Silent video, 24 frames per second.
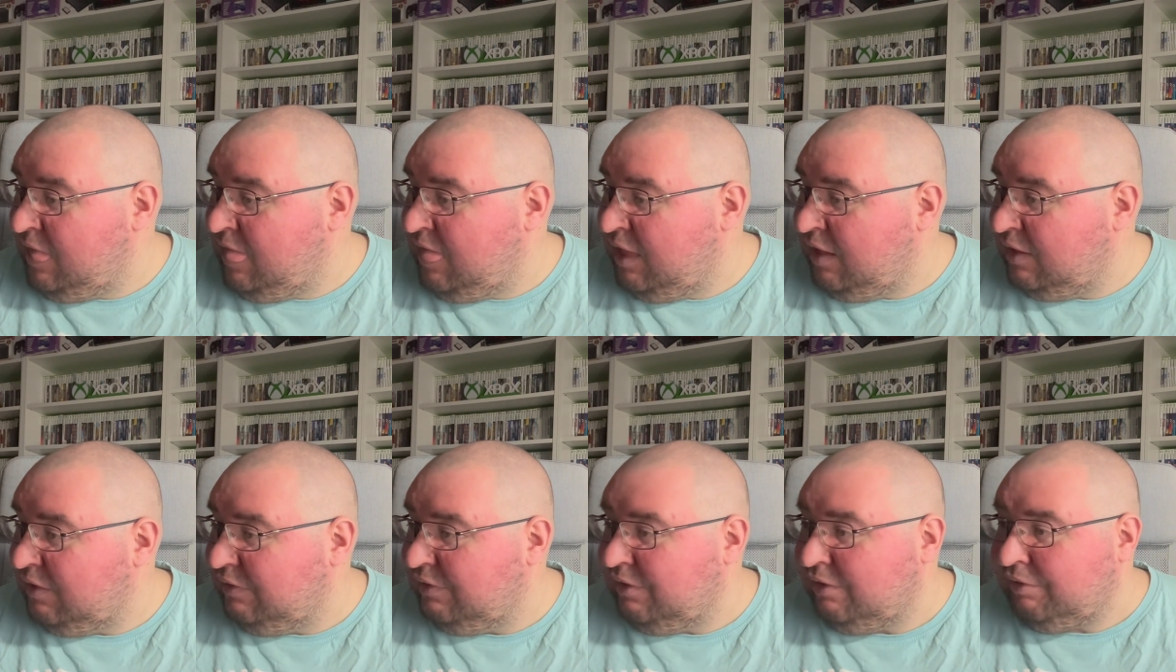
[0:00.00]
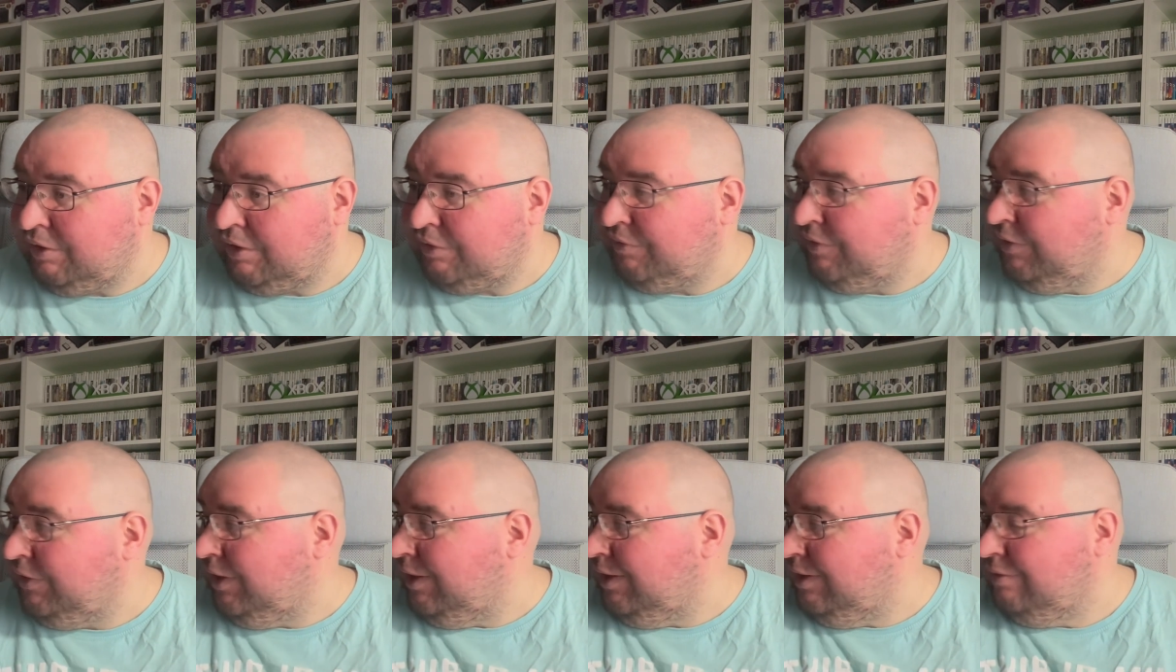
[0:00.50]
Got nowhere to
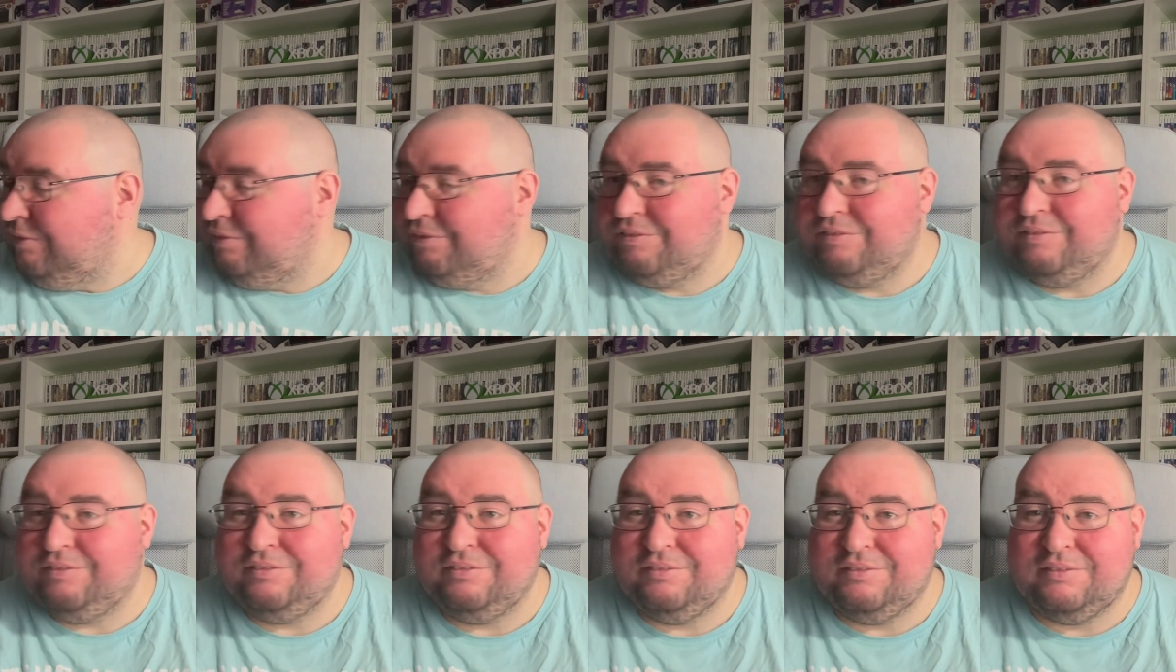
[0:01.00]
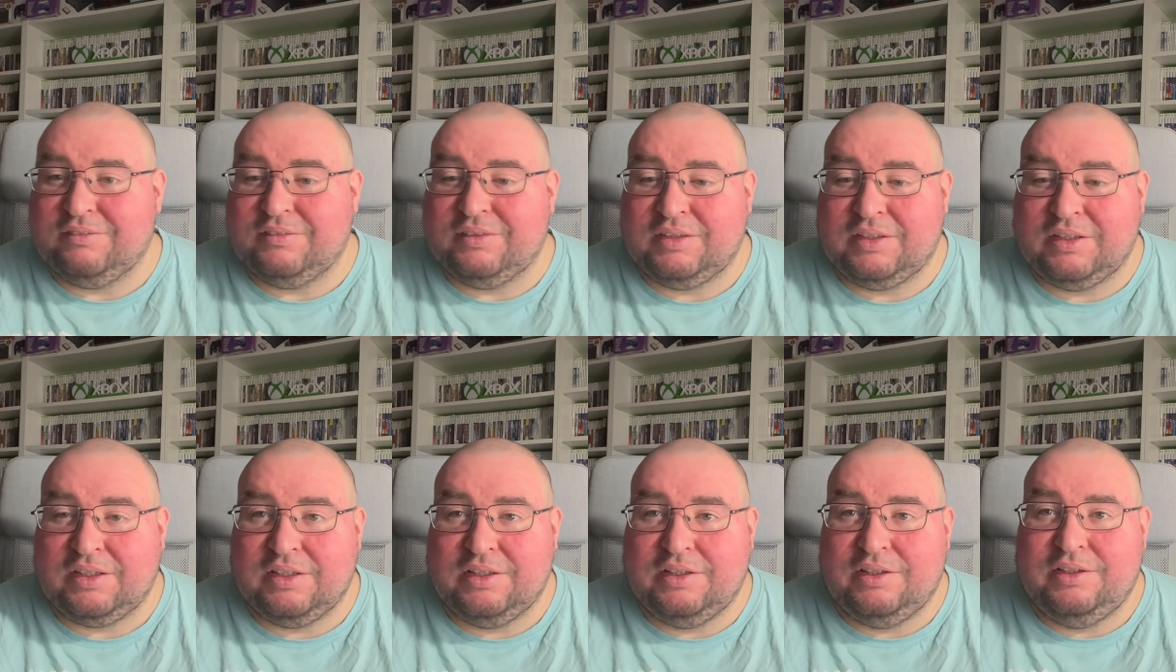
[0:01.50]
put it.
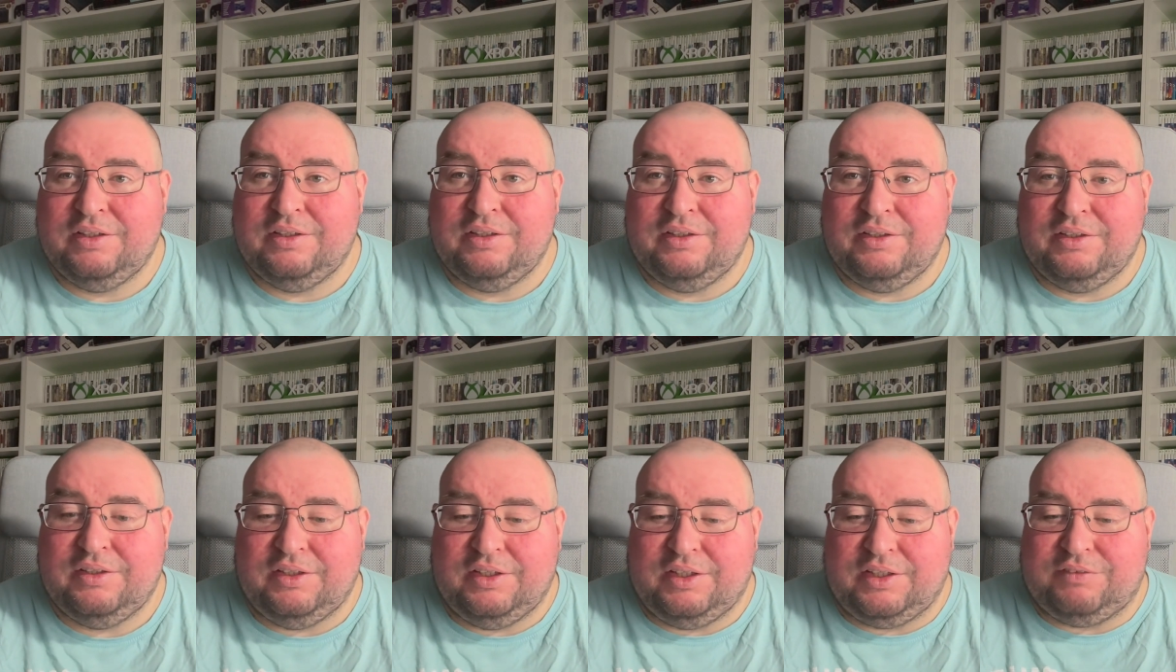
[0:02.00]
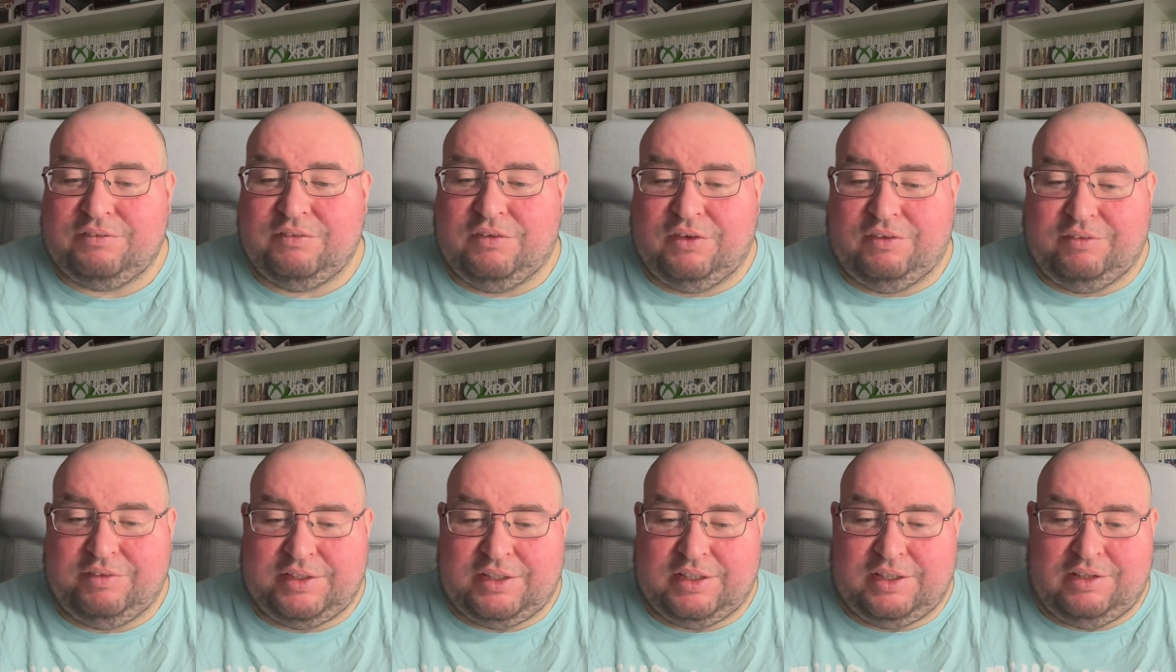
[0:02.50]
It's more
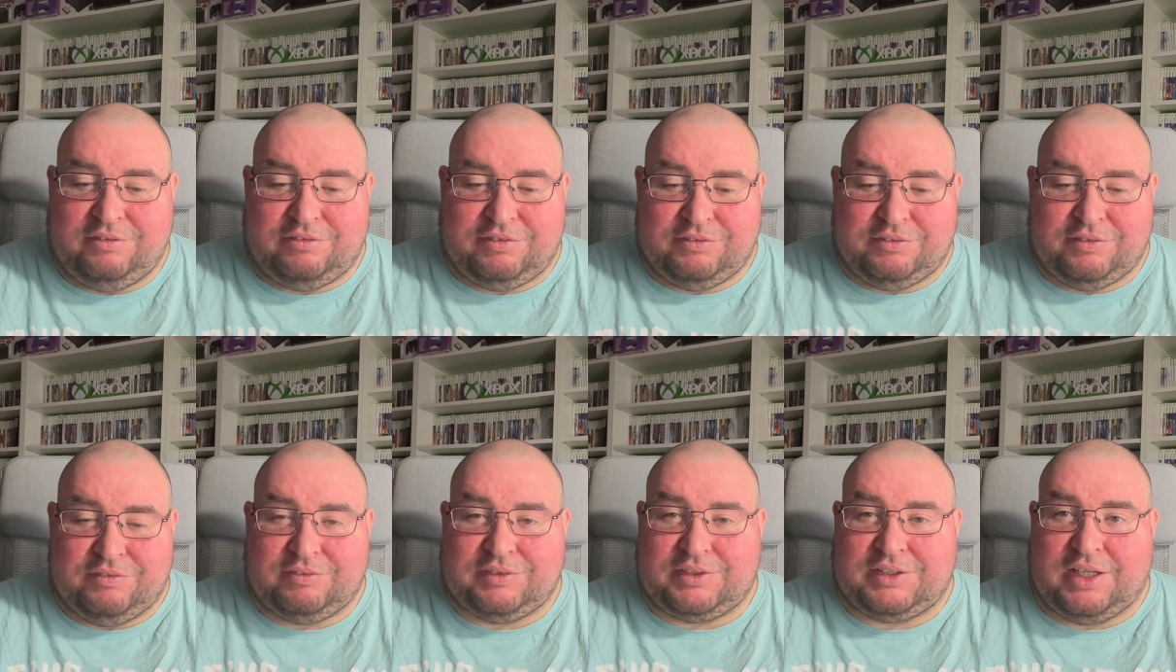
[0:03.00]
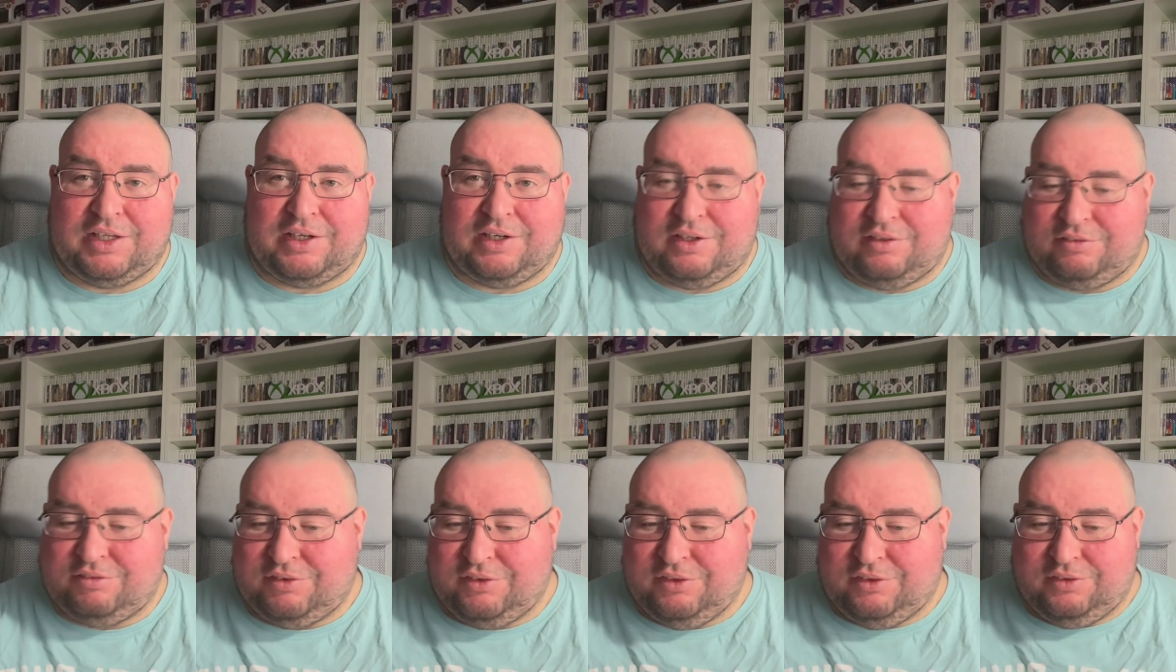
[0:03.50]
when the living room's done and
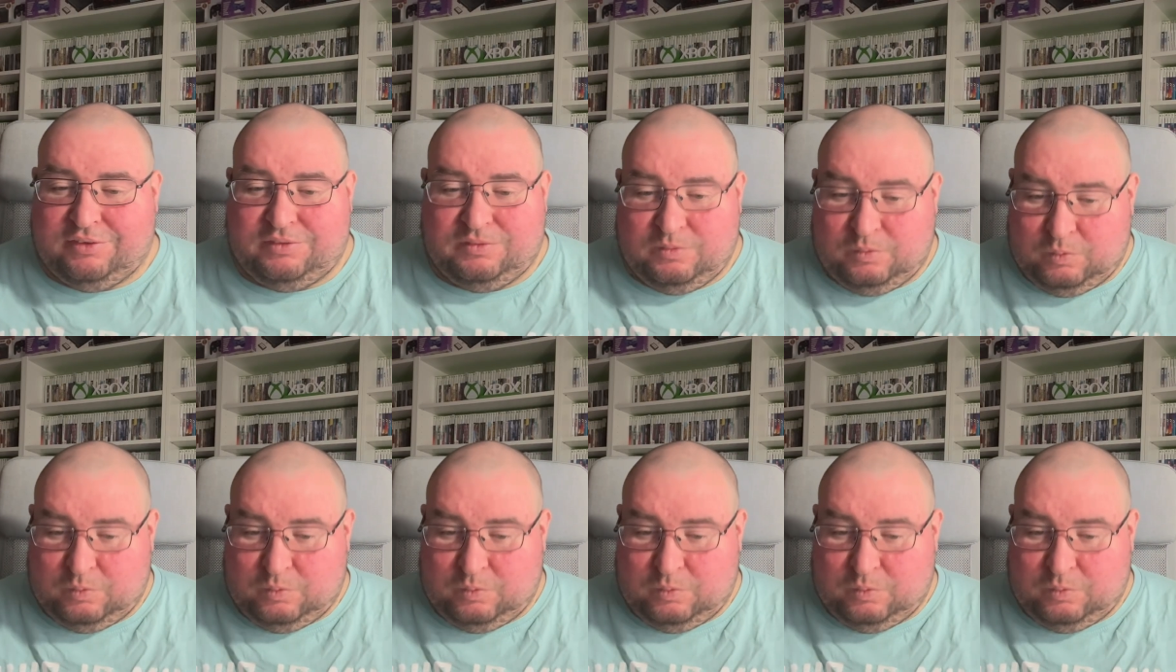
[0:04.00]
I've got